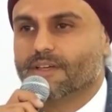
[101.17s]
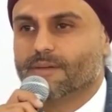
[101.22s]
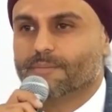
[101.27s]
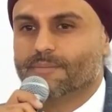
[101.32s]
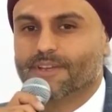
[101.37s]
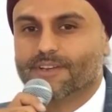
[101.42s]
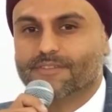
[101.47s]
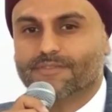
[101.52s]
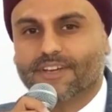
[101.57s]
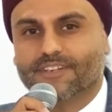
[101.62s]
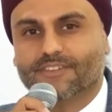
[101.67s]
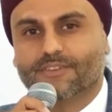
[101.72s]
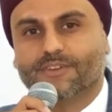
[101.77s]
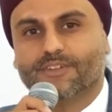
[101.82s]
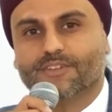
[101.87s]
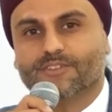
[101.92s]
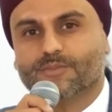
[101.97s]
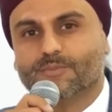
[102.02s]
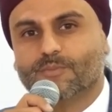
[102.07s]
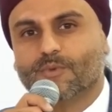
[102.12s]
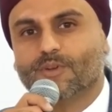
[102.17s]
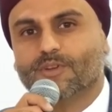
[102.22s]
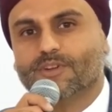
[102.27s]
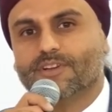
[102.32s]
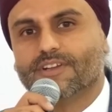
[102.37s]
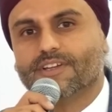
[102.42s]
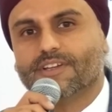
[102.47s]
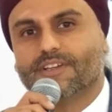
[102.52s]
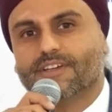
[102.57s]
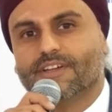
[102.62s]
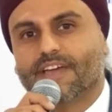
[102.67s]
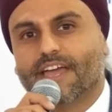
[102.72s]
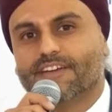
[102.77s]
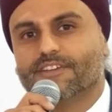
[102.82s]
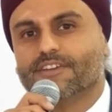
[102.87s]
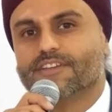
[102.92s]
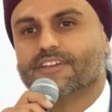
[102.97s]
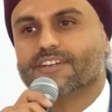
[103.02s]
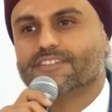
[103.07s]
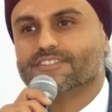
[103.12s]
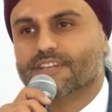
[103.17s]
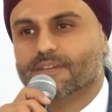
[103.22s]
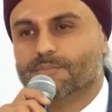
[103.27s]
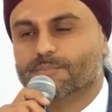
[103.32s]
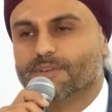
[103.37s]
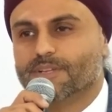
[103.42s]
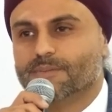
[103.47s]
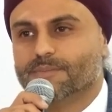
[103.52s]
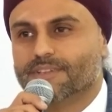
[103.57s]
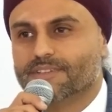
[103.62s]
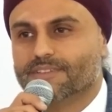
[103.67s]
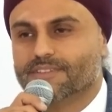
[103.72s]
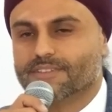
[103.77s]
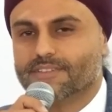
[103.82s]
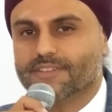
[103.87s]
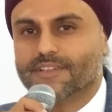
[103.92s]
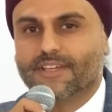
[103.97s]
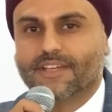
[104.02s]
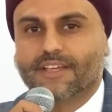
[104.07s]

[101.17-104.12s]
manufacturing small agriculture implements.